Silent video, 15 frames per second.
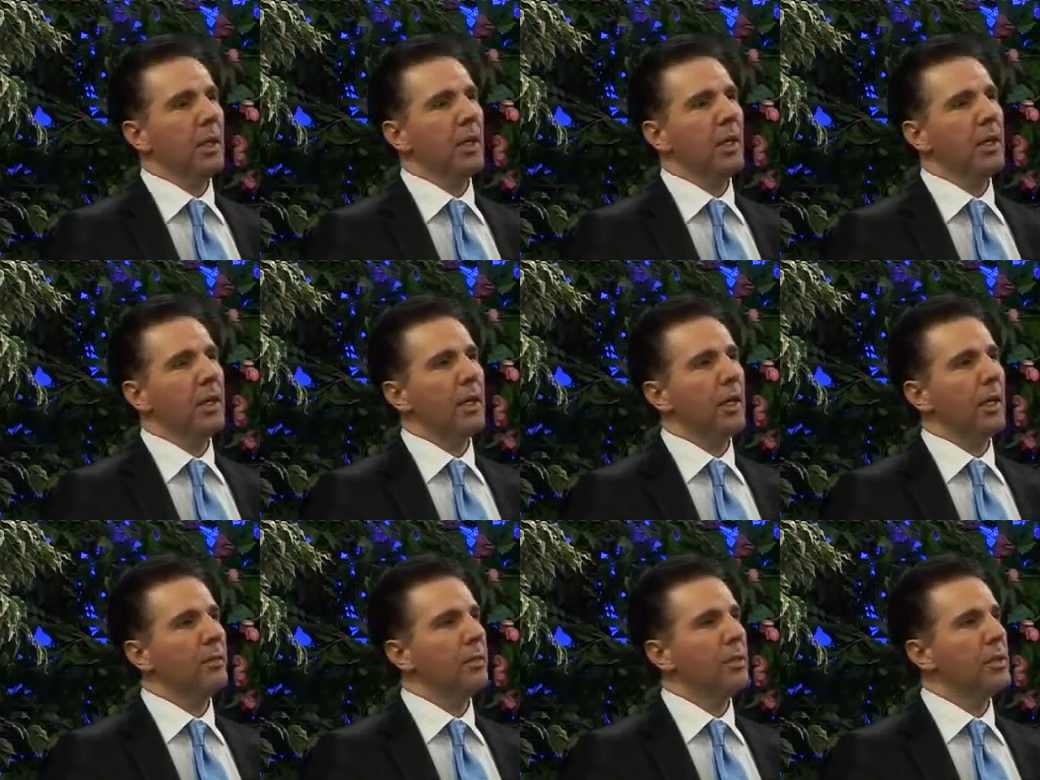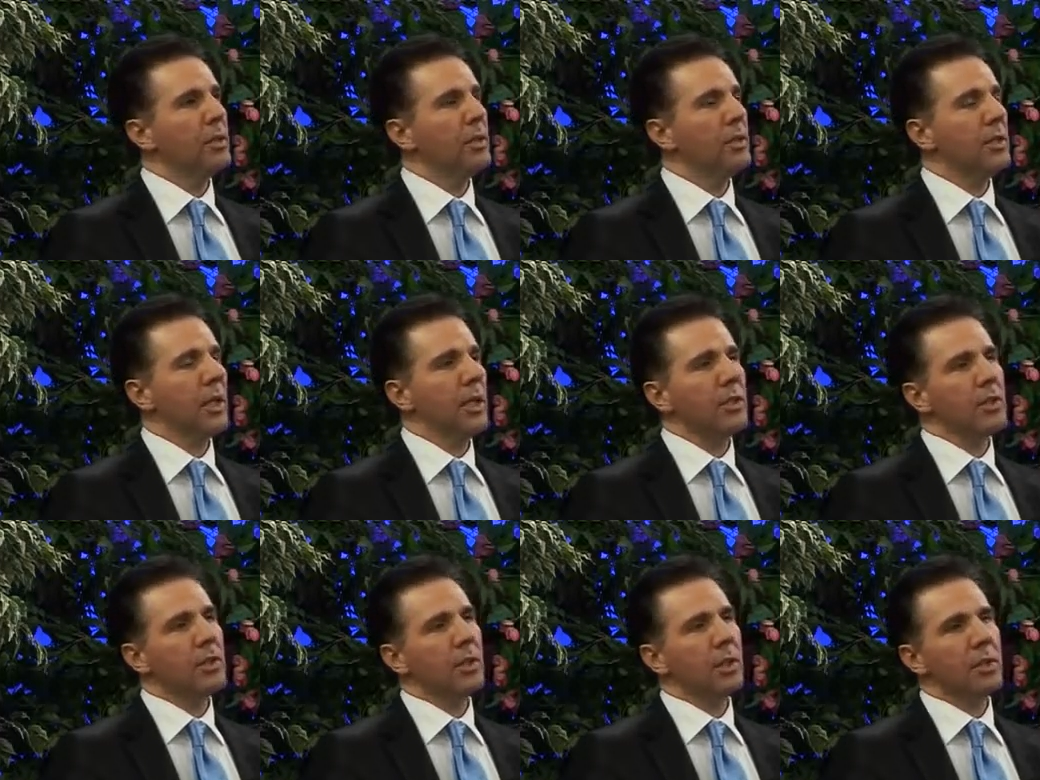This is
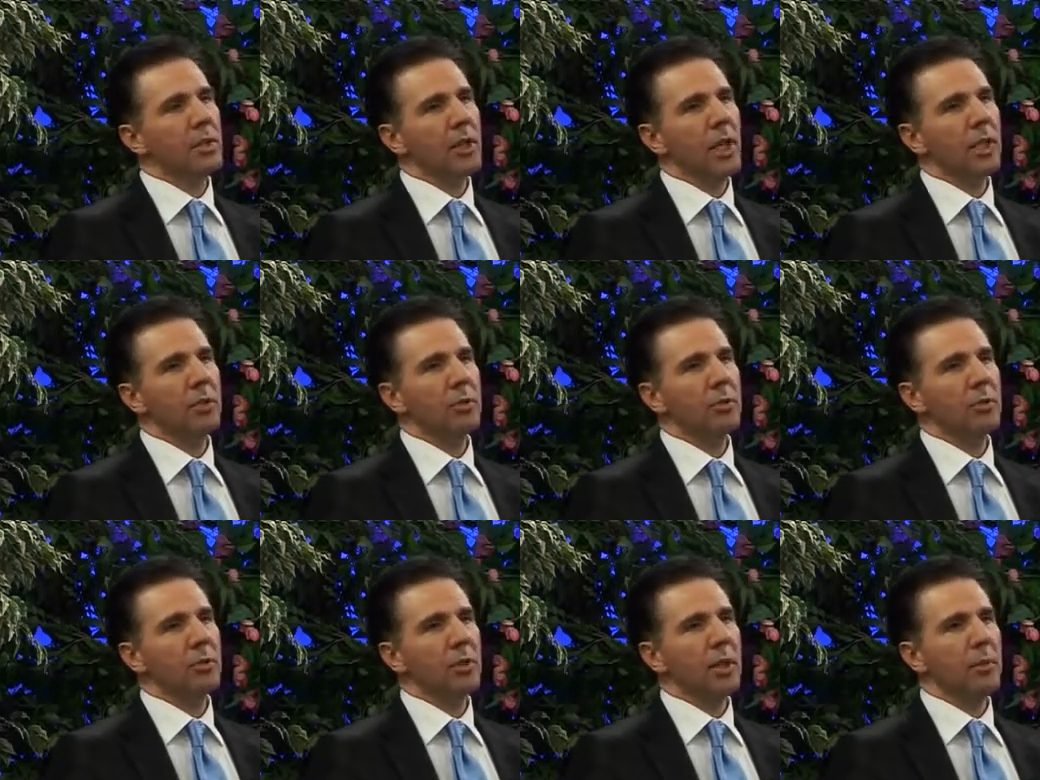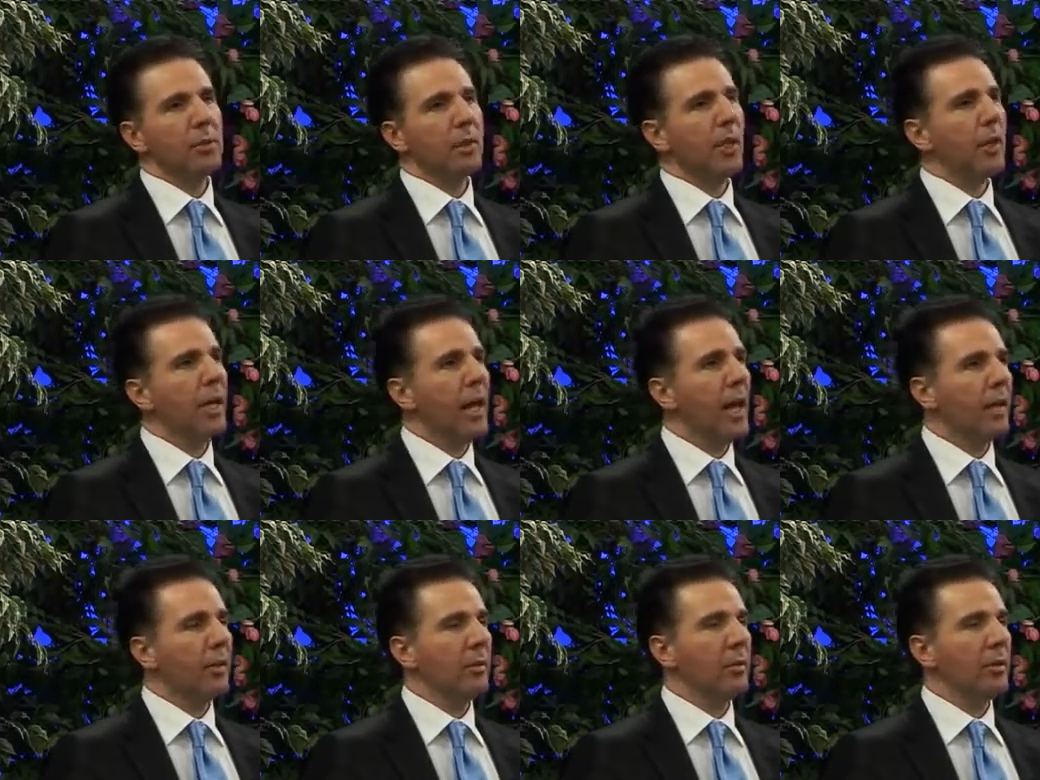a scientist whose name is Lenny
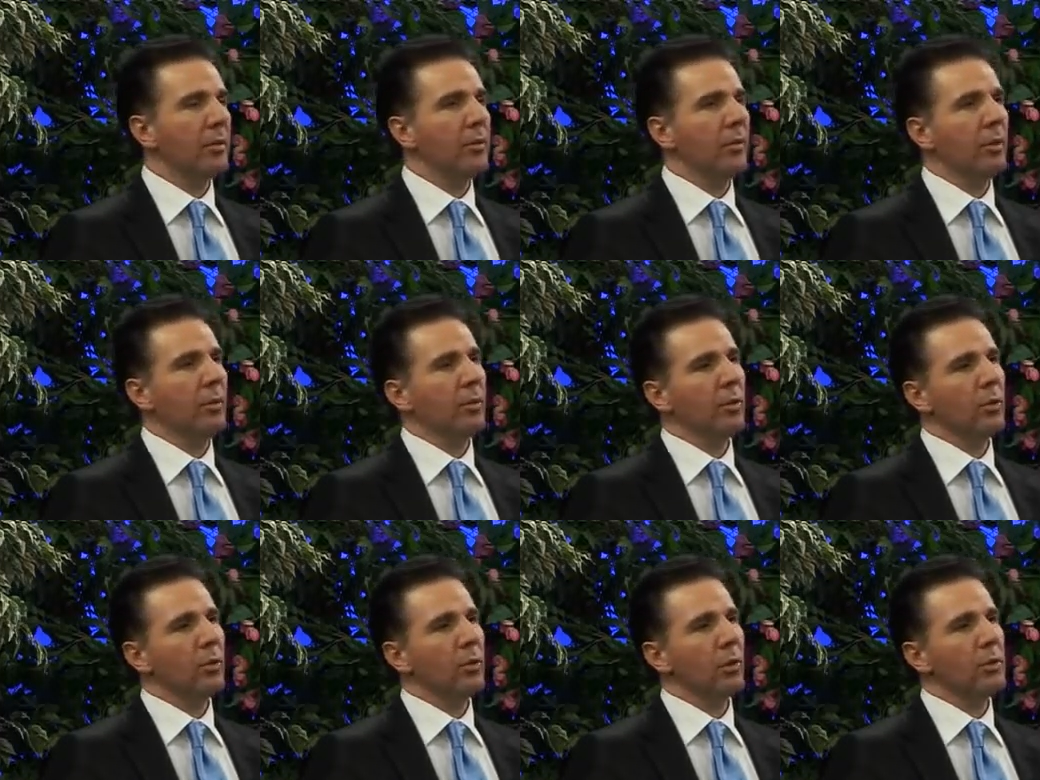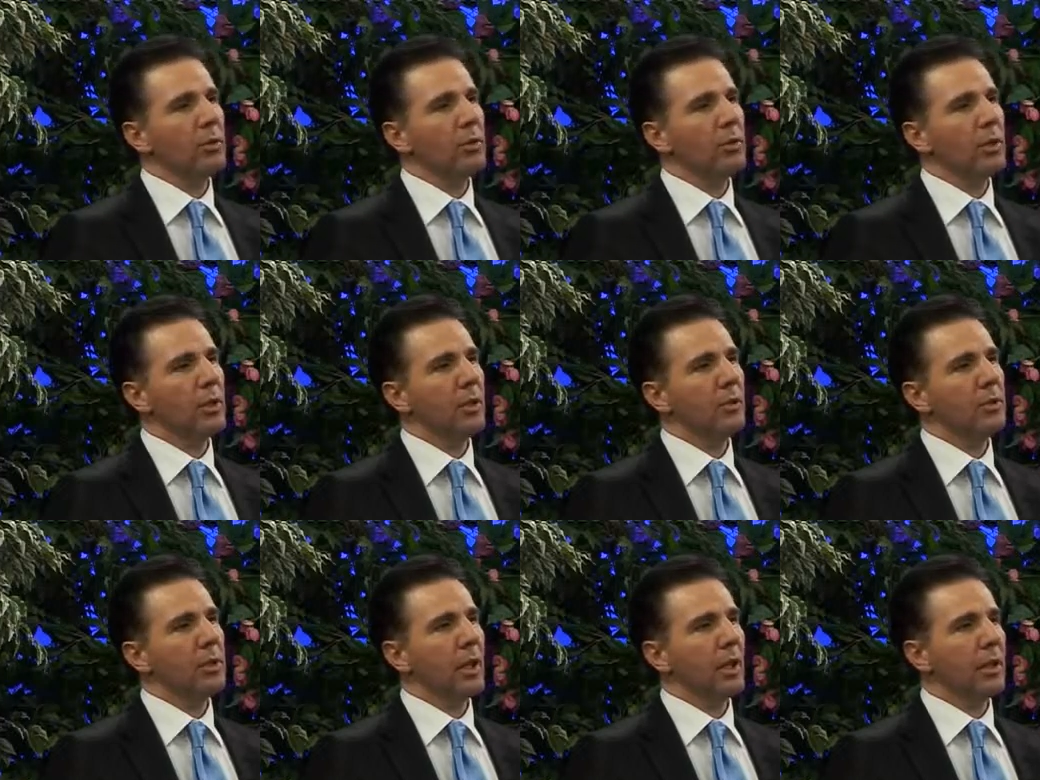Adelman from University
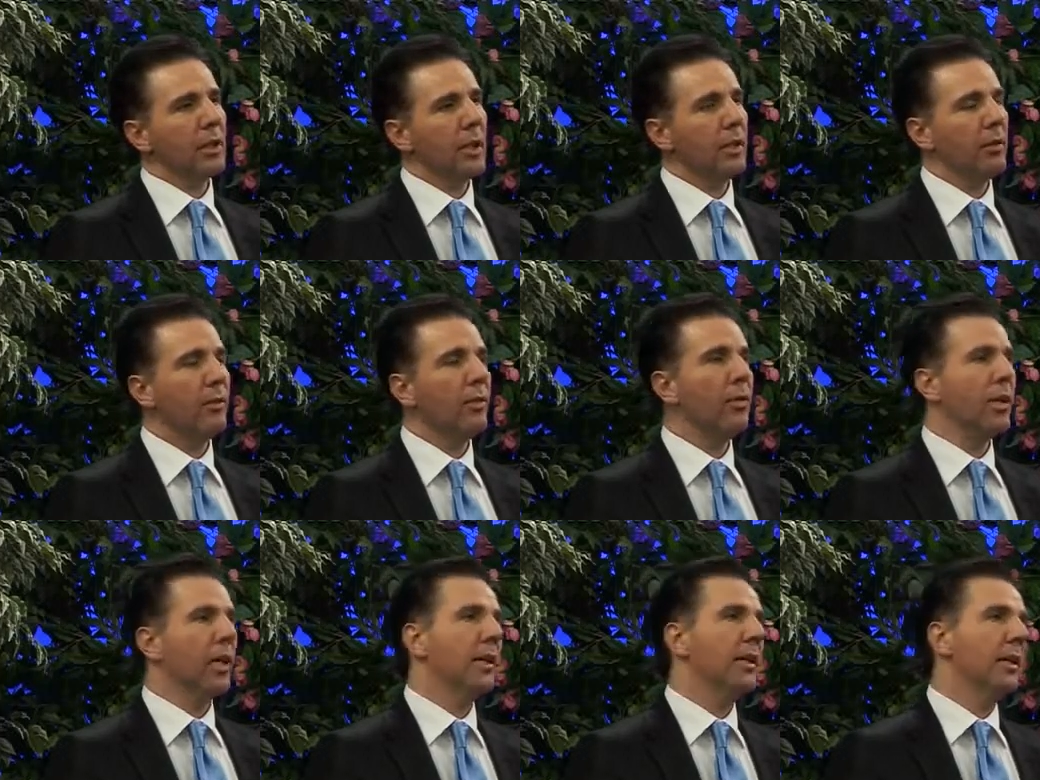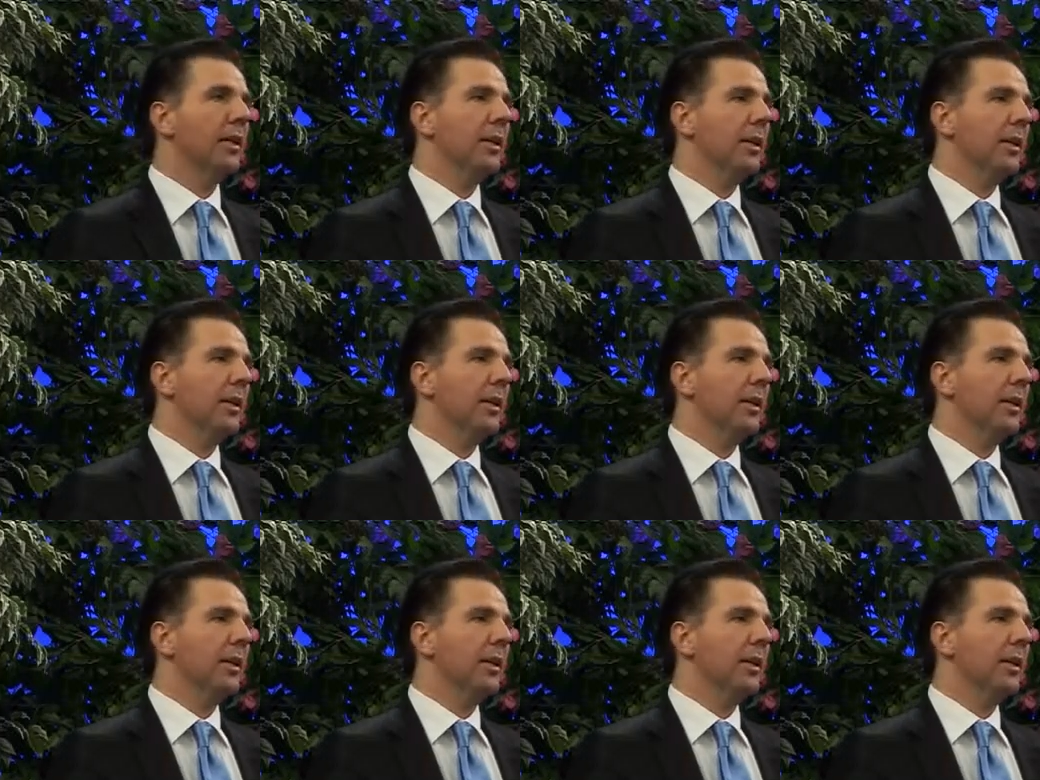of Southern California,